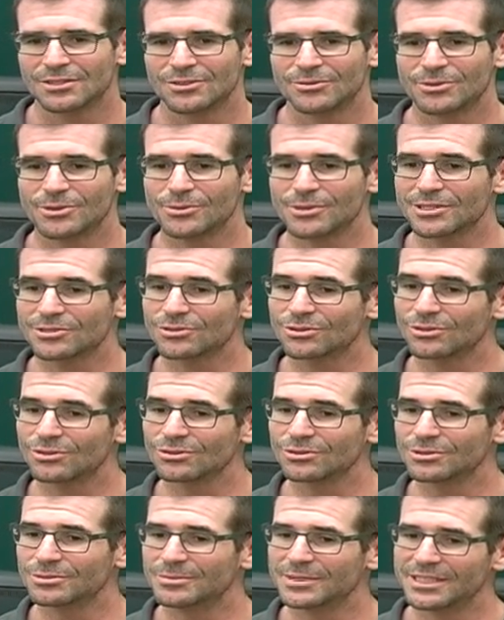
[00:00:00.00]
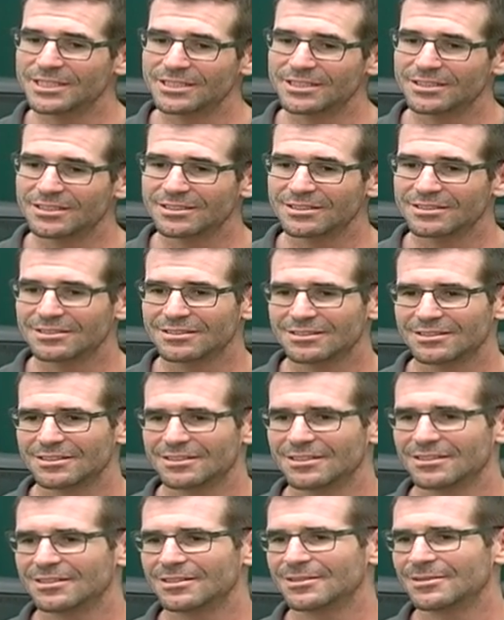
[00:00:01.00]
We wrestle Old Dominion.
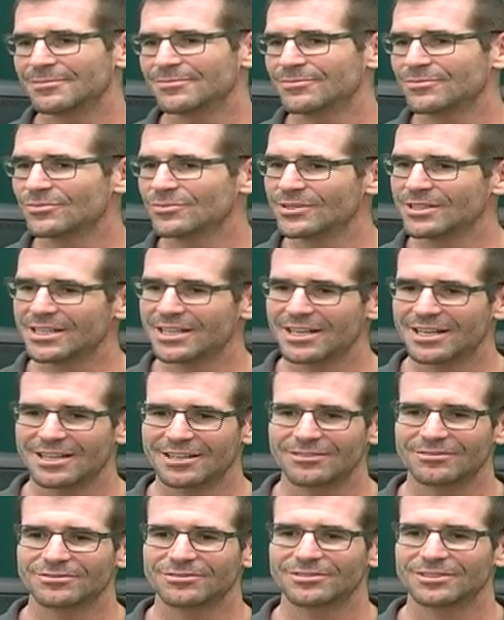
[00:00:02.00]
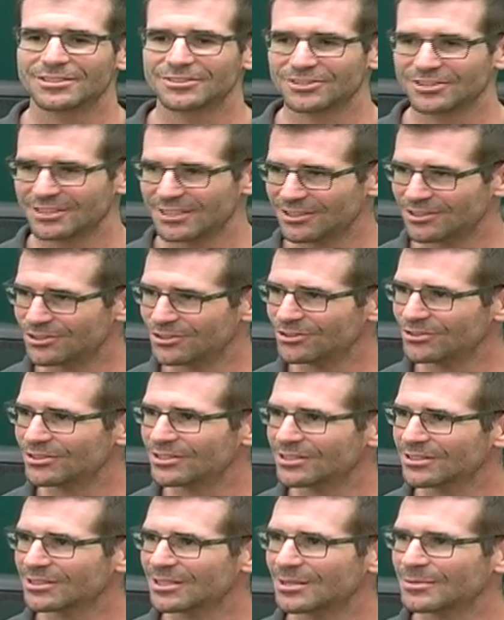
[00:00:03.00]
We have, as you said, Duke
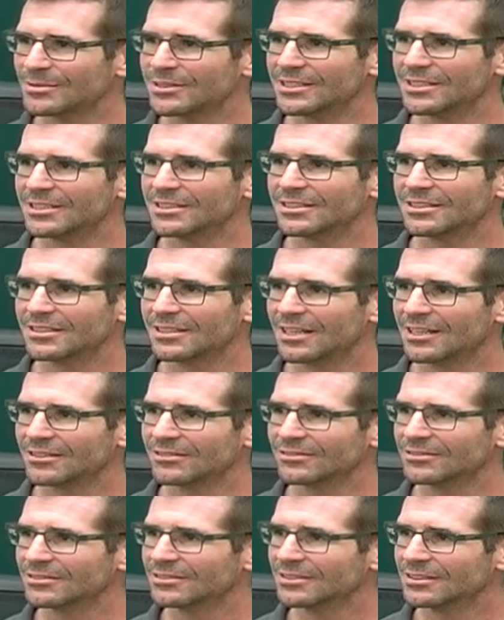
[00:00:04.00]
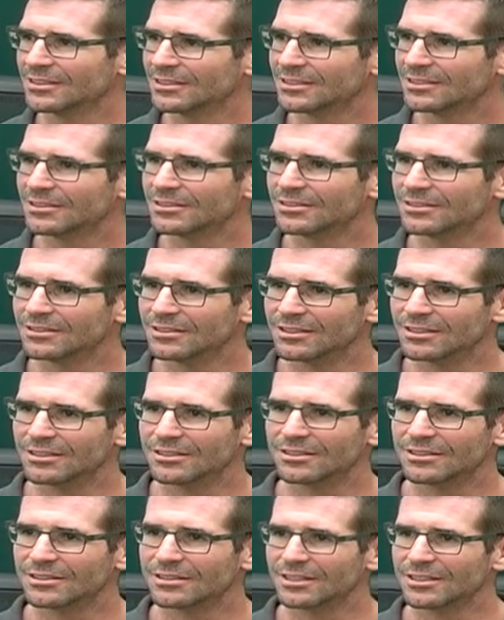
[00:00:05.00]
is coming in. I don't
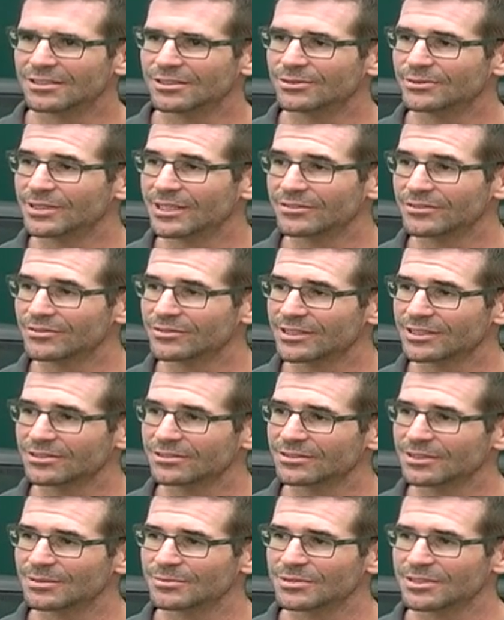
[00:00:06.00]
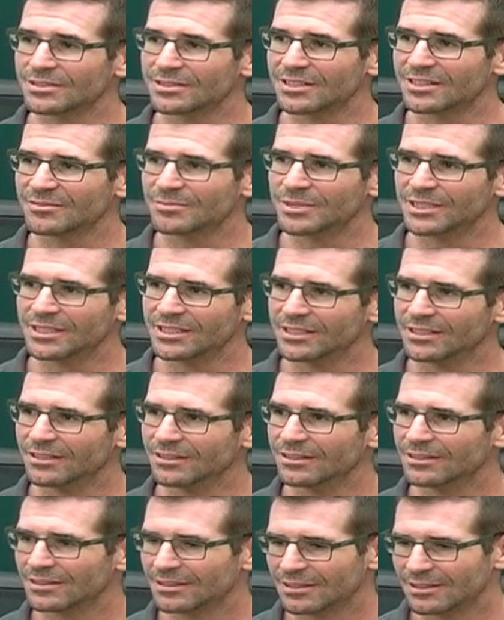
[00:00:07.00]
know. I know we haven't wrestled them since I've been here.